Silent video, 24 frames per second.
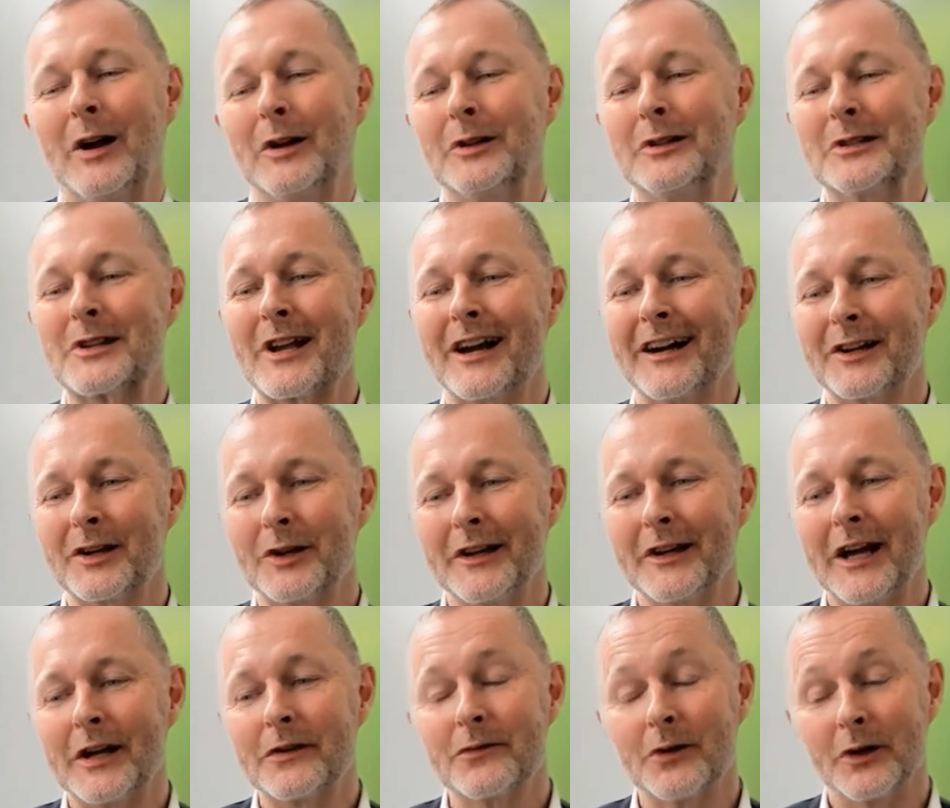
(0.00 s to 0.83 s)
decide
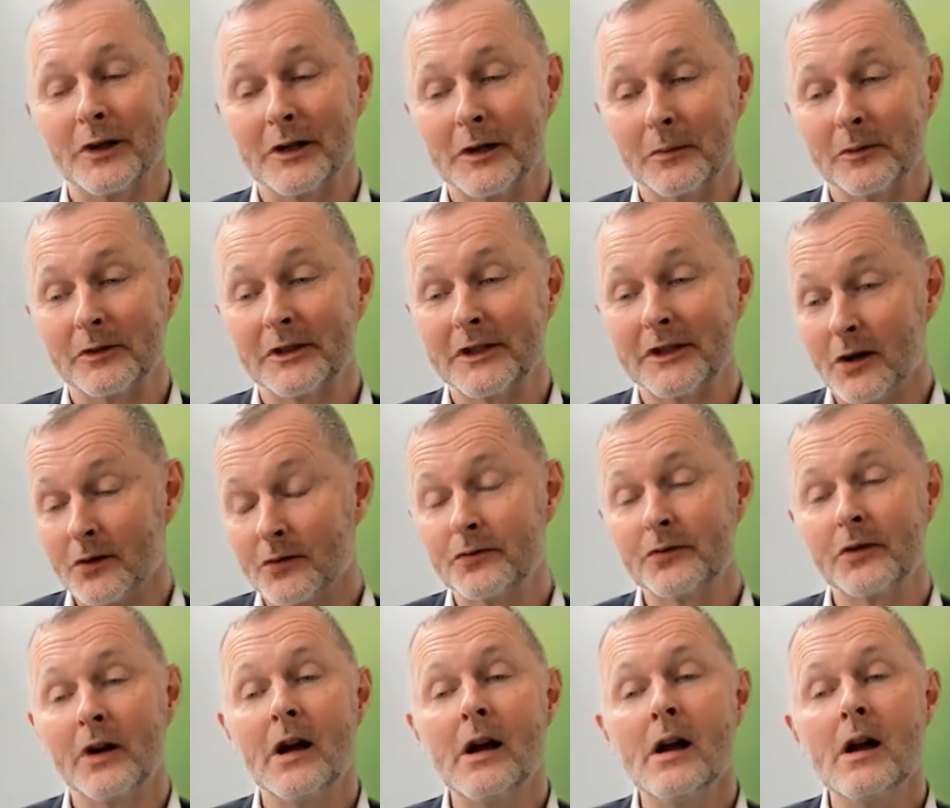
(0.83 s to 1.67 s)
on that for
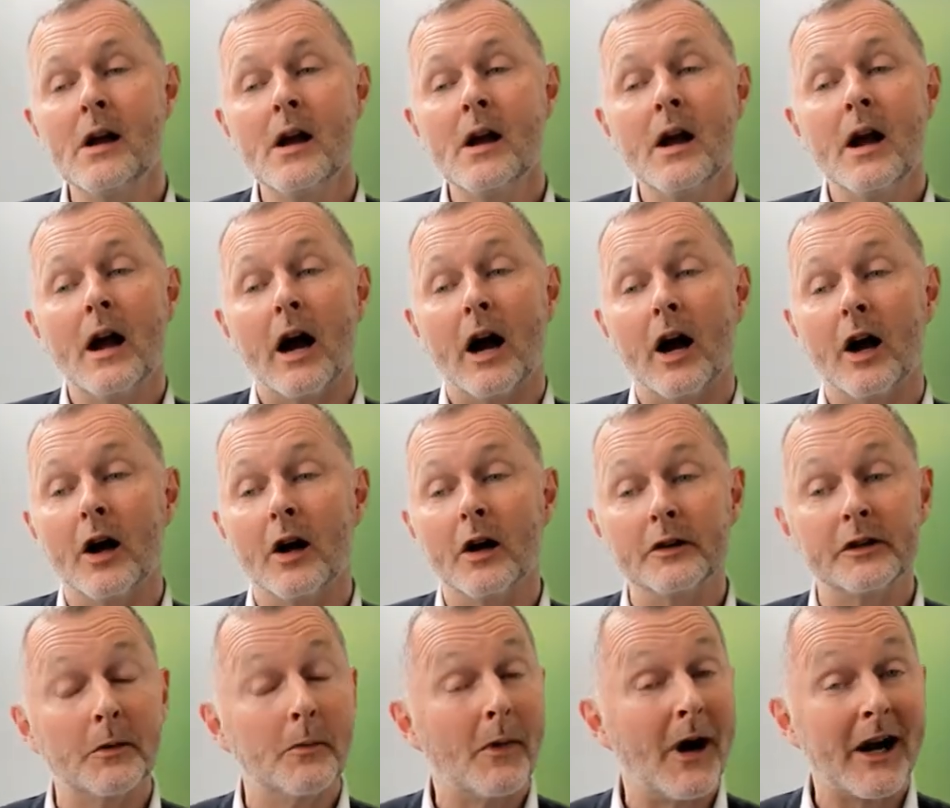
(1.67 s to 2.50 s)
themselves.
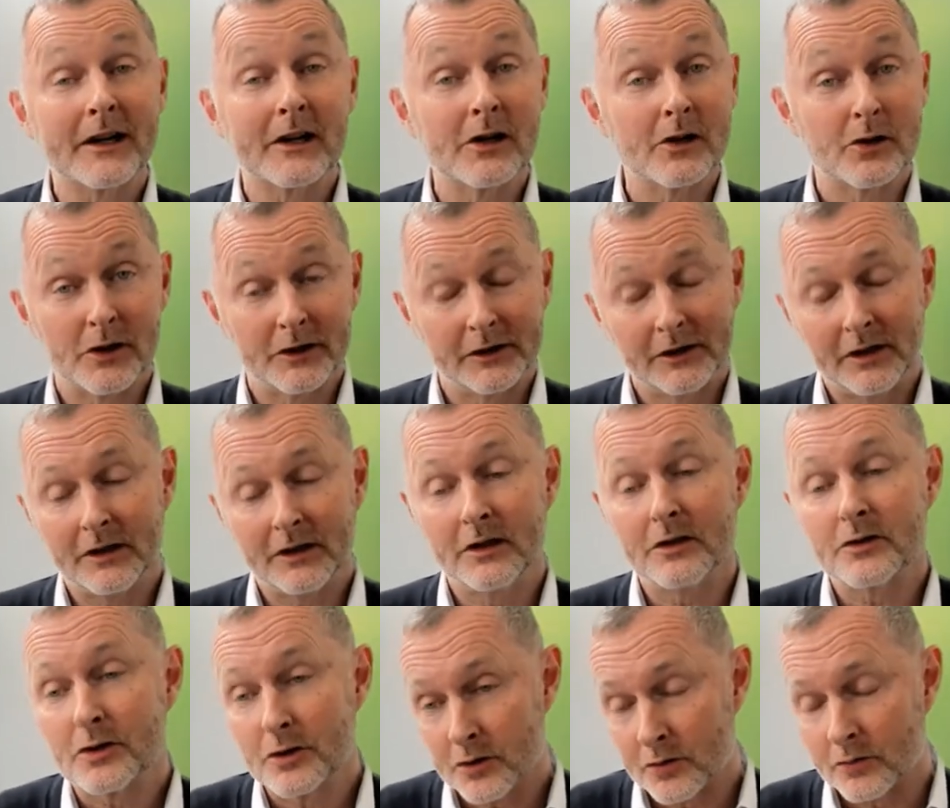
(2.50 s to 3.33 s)
The market
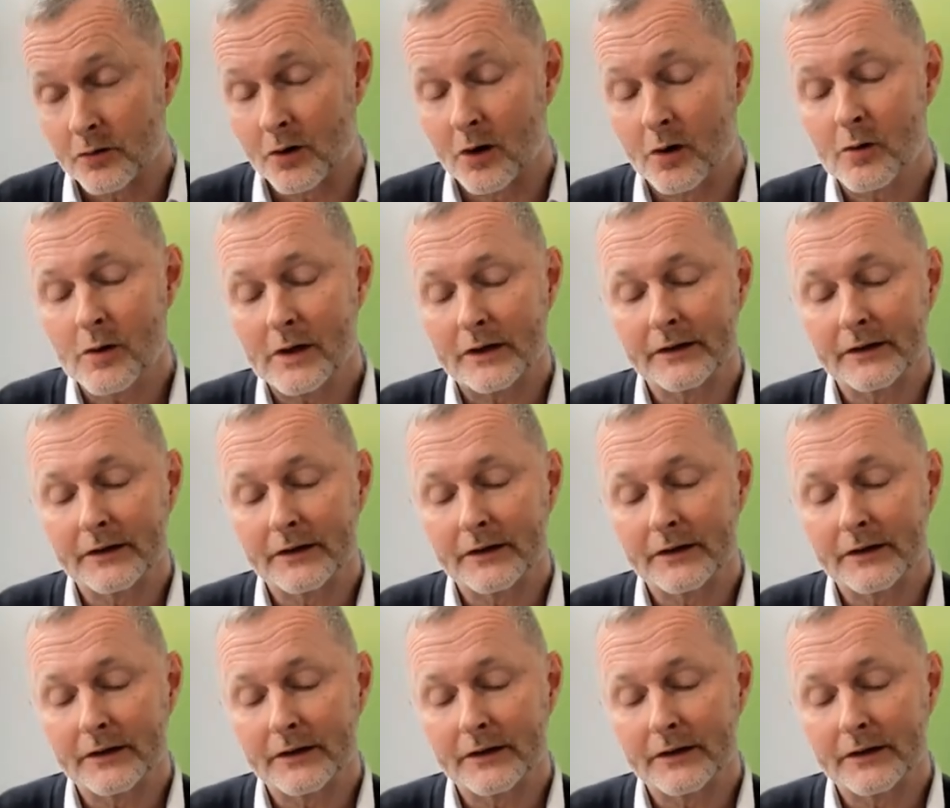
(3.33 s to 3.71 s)
continues to grow,